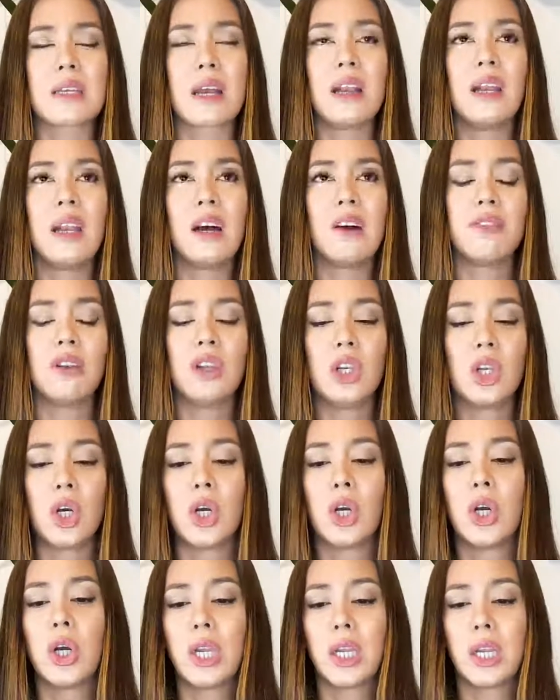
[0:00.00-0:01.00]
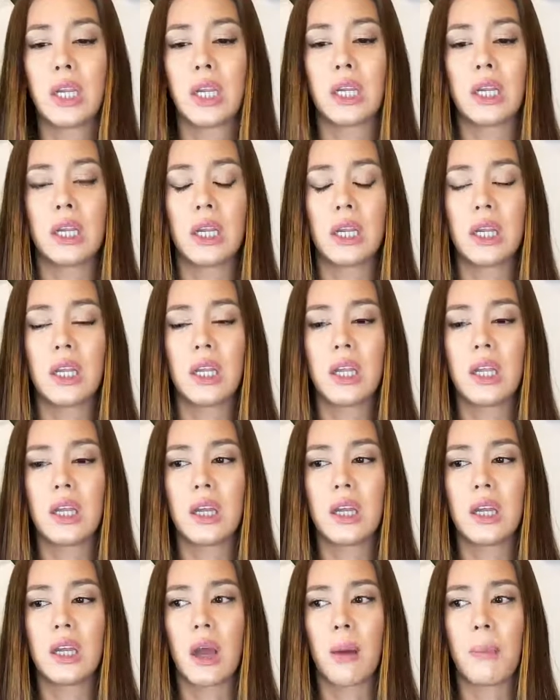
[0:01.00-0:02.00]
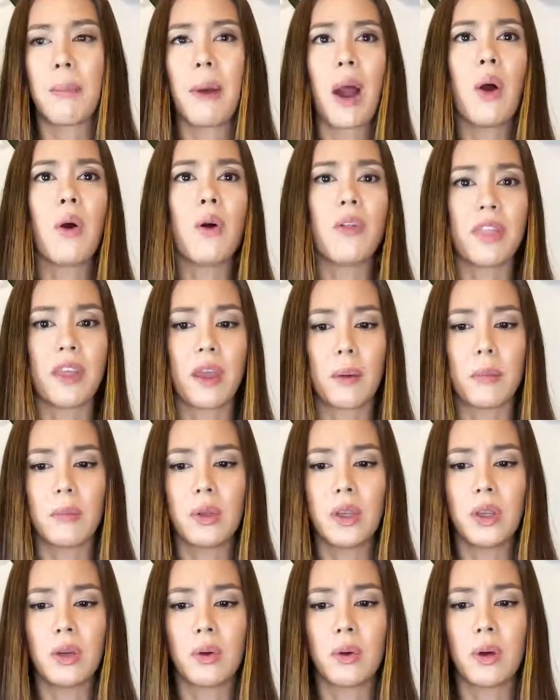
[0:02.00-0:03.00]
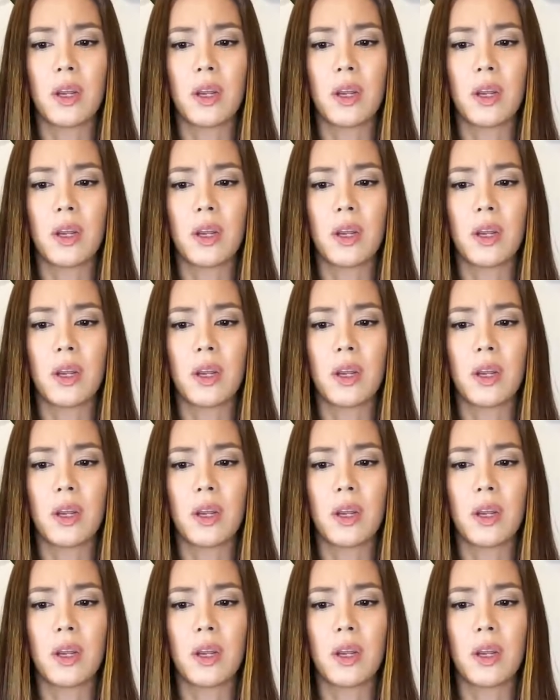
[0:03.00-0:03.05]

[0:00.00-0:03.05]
I love learning about them, you know.